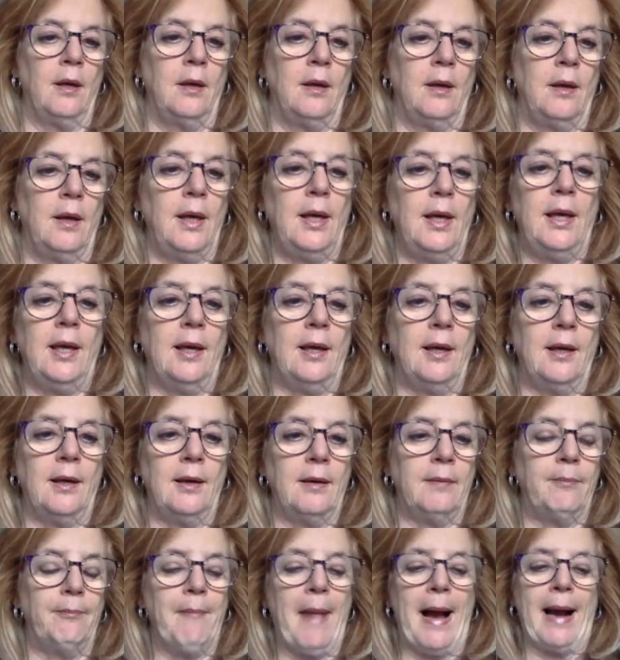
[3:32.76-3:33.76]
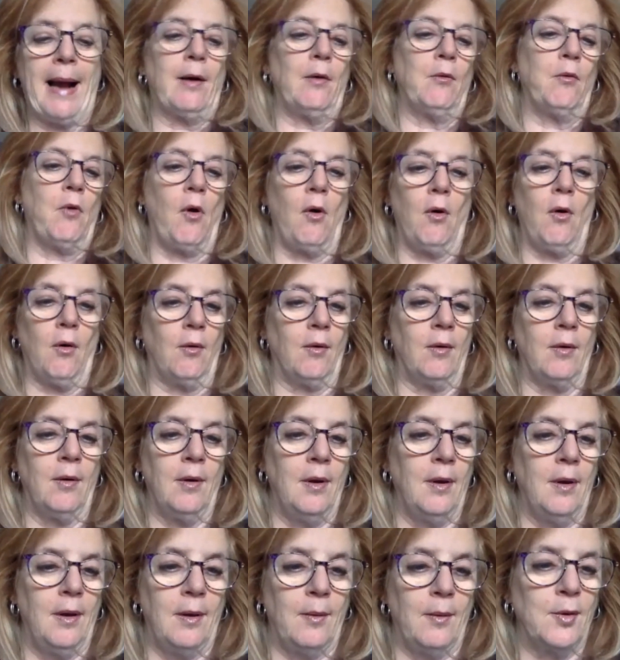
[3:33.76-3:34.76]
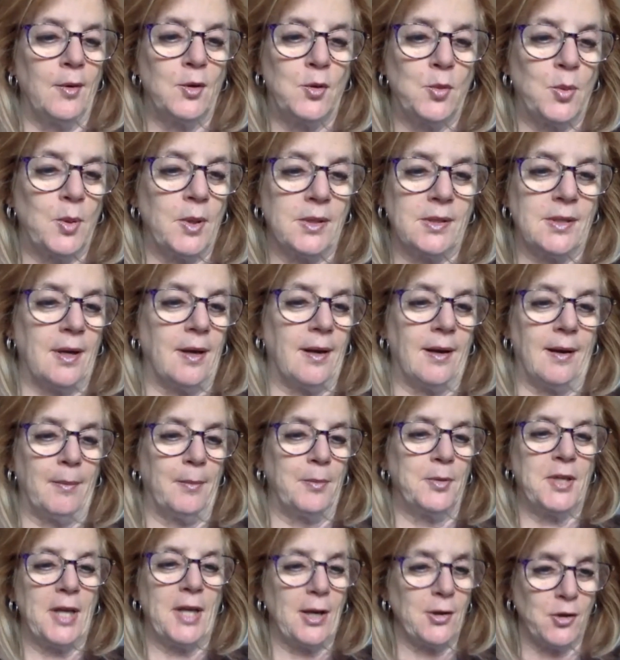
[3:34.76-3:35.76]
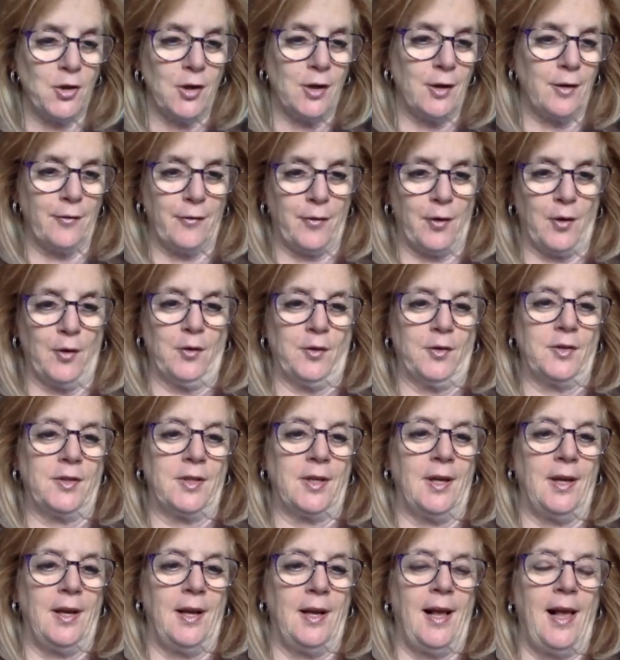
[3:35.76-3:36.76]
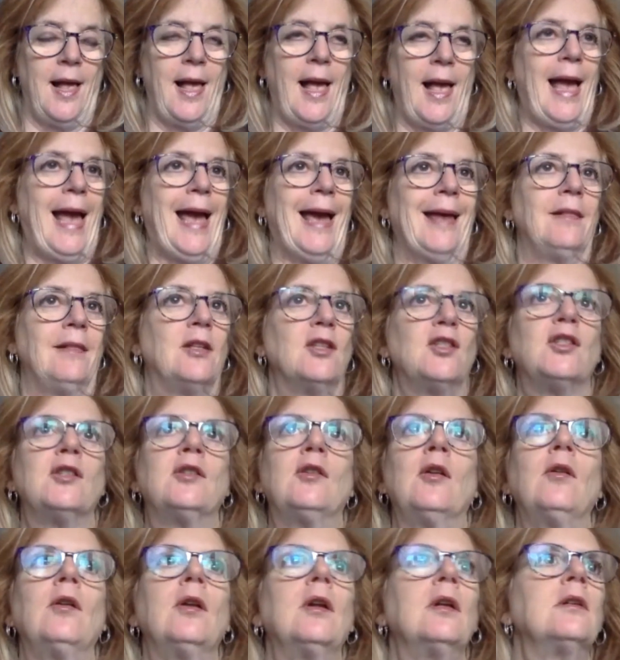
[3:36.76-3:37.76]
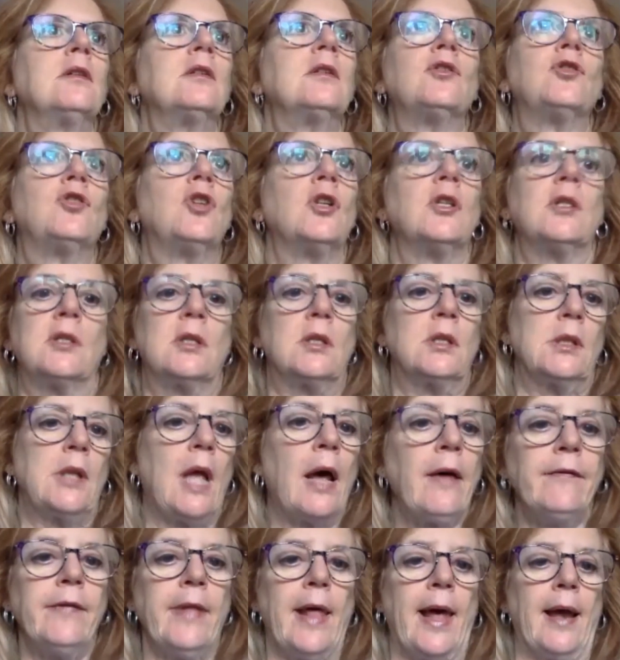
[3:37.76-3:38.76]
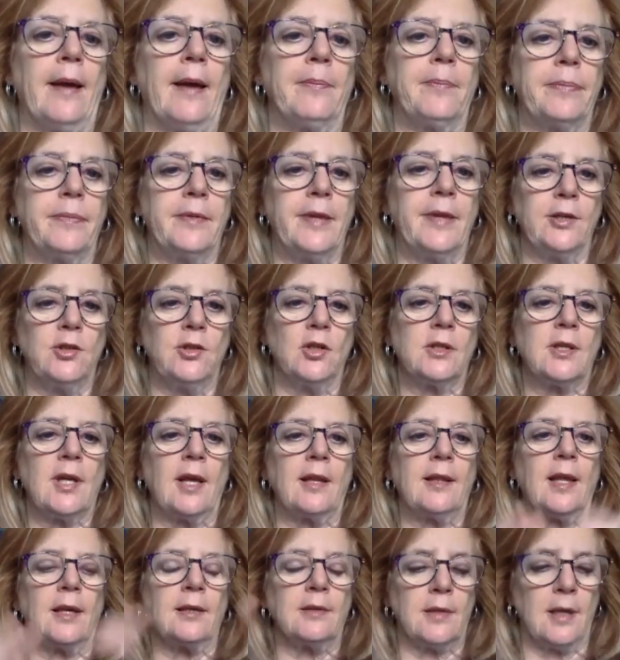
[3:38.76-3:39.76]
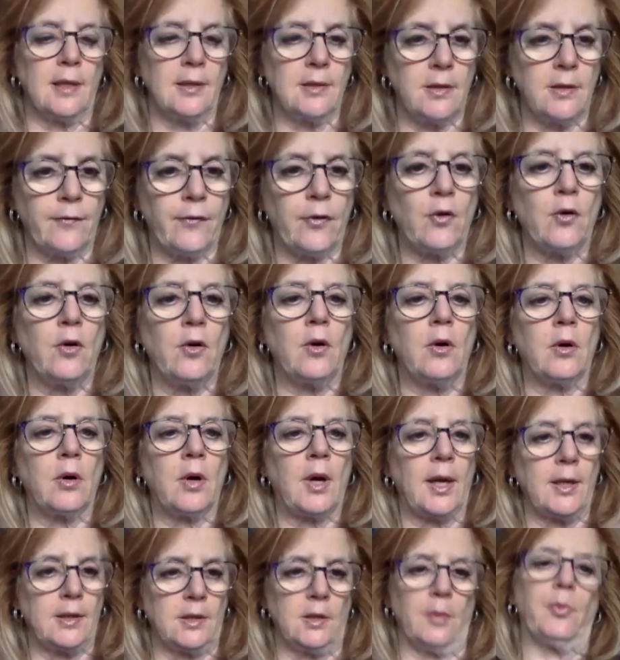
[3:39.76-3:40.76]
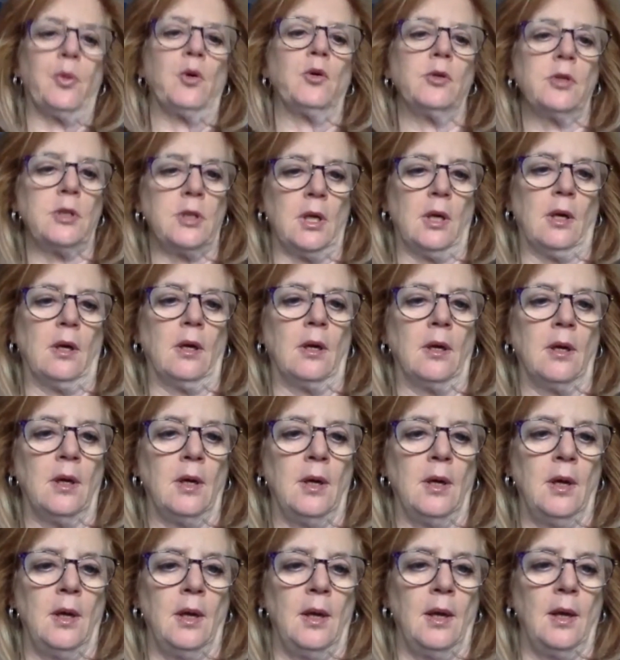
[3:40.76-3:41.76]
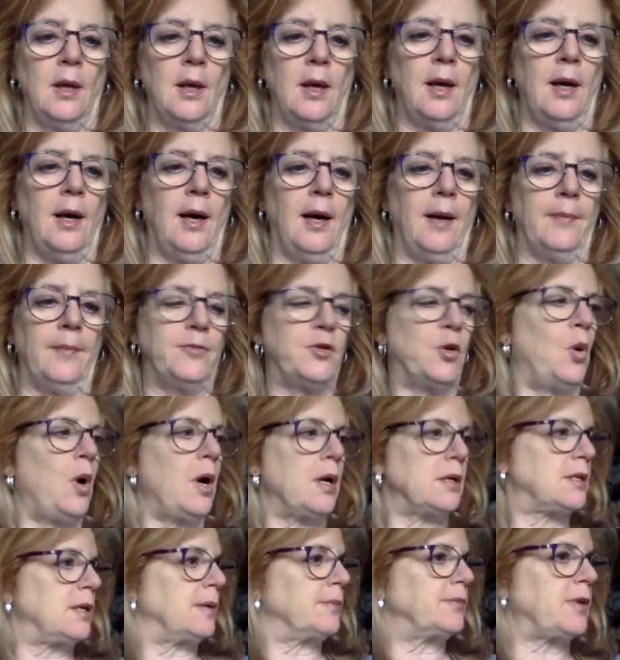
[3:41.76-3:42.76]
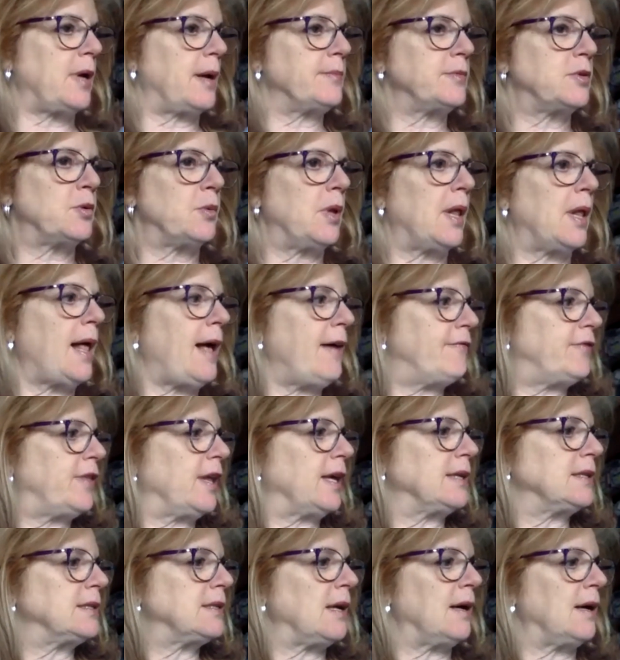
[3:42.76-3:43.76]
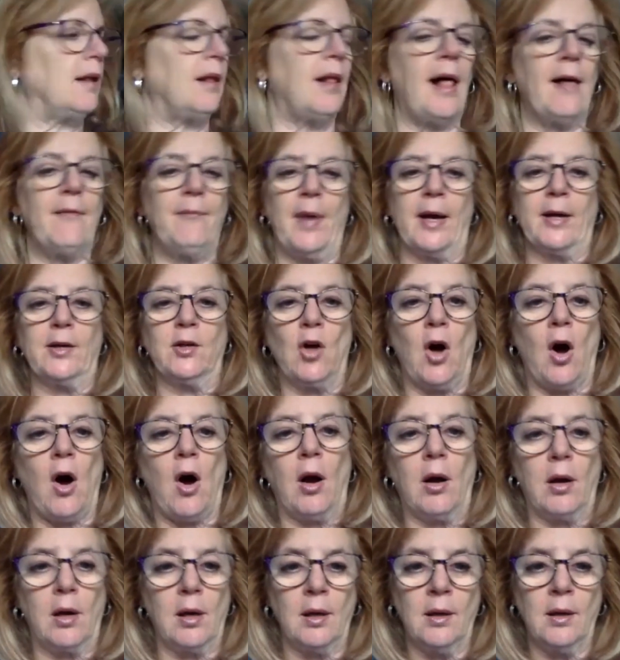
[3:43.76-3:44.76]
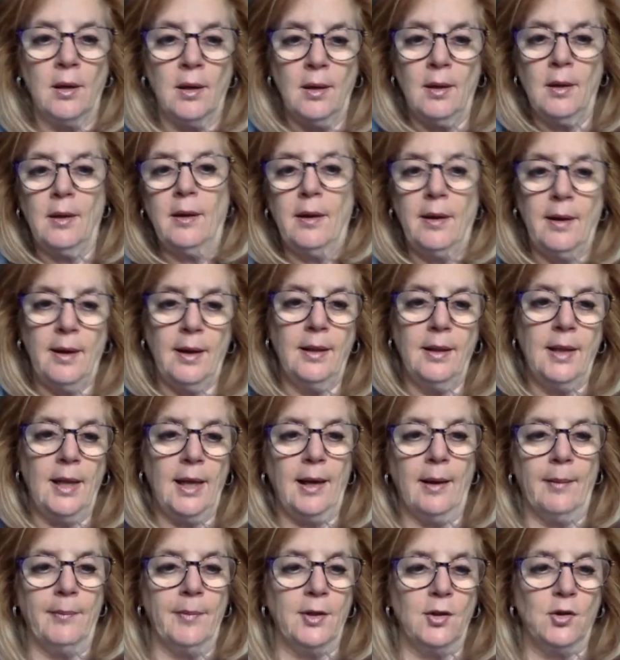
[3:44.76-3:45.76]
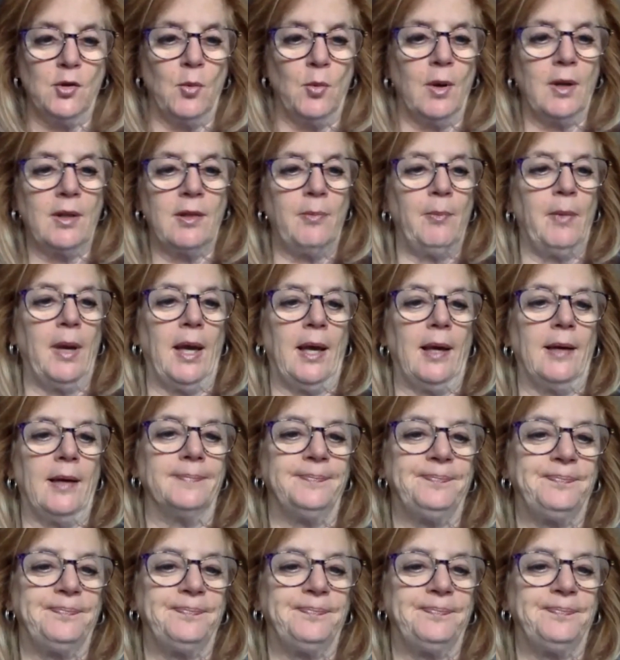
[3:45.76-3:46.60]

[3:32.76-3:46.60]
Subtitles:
eating macaron, which was an obsession of hers. And the students just loved that. They just had that sense of her as a person. Mm-hmm. So I sometimes will have things, I'll have my dog in the image with me.